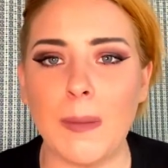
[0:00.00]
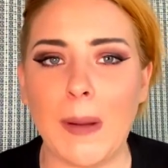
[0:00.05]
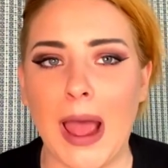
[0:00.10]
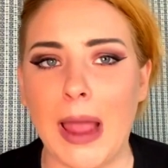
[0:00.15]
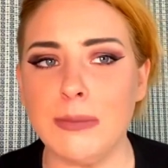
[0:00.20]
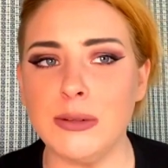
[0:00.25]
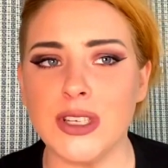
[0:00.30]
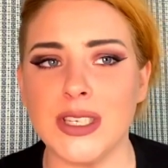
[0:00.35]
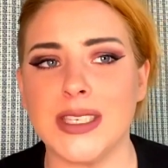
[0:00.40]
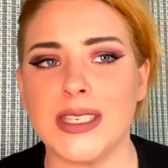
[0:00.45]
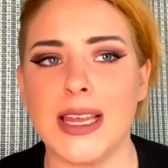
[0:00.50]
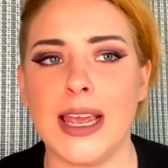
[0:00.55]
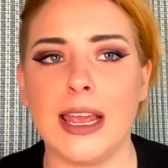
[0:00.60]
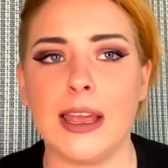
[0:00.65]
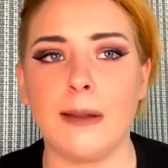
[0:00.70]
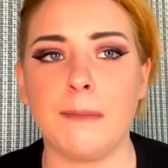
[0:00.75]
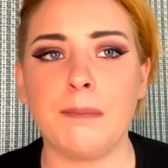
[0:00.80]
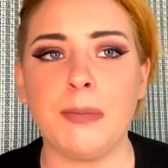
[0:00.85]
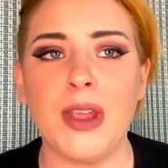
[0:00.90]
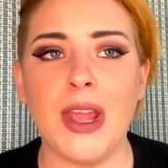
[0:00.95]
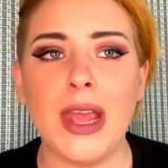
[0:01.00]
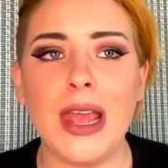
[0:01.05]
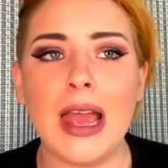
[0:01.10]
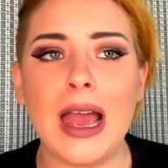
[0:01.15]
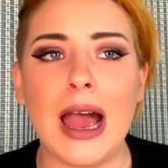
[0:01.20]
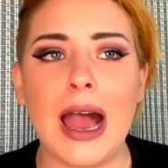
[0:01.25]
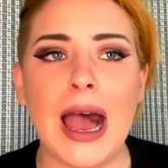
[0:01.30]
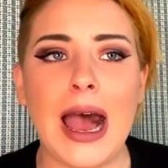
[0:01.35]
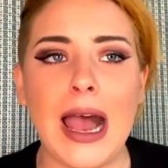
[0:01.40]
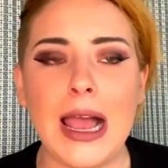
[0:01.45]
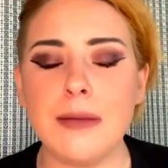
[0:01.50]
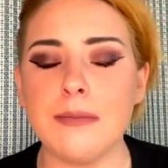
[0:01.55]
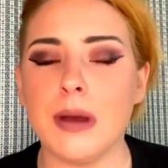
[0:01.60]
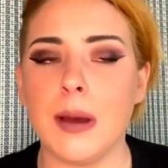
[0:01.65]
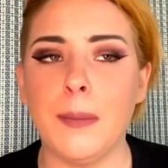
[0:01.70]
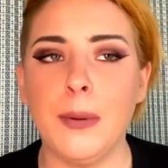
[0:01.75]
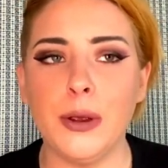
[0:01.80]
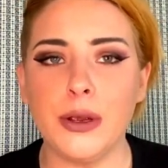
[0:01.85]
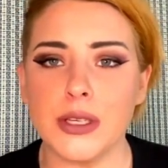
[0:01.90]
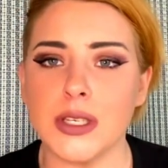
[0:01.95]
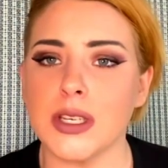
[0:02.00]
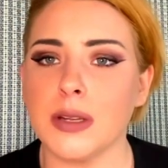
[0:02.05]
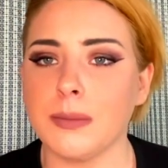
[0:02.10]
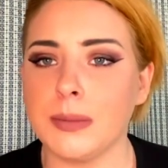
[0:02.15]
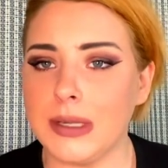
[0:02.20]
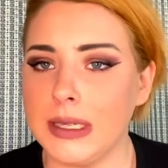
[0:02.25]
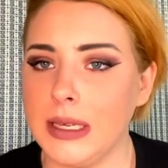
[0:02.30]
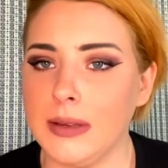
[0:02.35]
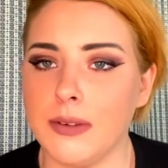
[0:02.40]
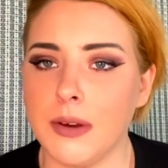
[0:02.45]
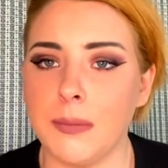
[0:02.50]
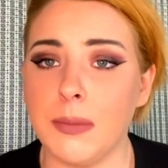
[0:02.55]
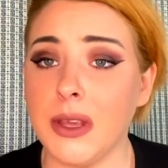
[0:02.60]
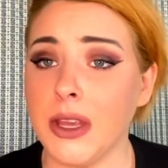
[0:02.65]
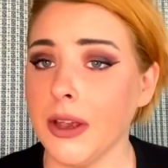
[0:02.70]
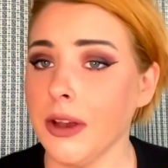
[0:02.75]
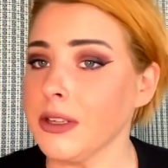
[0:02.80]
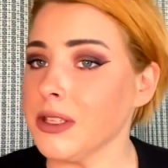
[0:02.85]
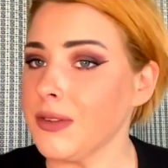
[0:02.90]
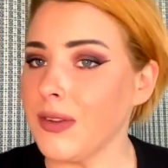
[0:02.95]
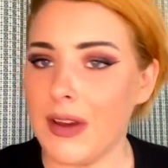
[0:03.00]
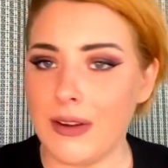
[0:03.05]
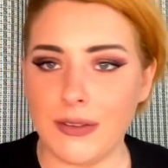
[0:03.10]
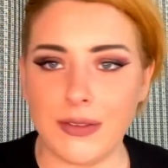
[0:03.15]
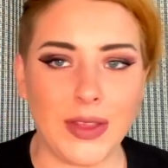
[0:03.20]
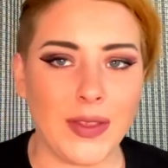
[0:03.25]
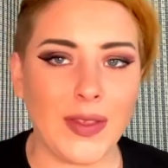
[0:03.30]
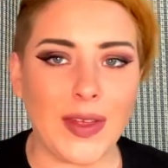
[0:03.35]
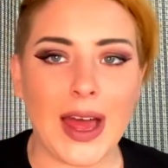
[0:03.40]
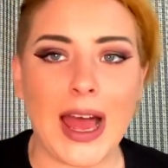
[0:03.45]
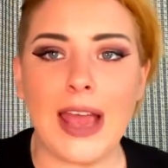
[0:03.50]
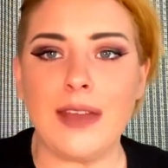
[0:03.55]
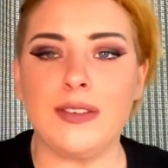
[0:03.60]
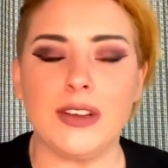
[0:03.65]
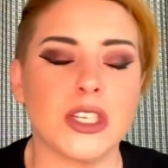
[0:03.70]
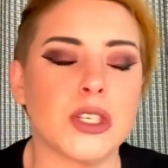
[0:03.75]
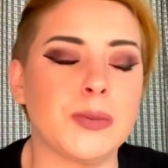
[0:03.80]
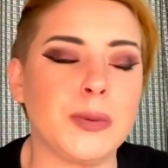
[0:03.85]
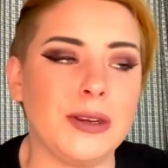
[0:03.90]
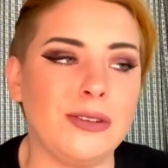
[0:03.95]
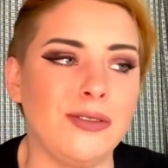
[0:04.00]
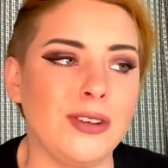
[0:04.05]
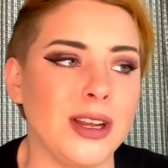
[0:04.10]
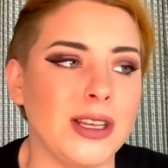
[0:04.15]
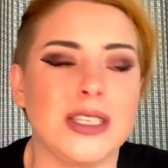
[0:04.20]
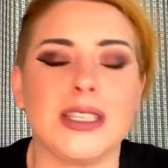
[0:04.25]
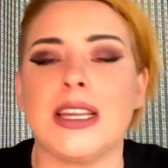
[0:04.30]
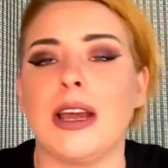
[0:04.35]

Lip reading: I'm just saying I'm a personal believer because of everything that I've experienced.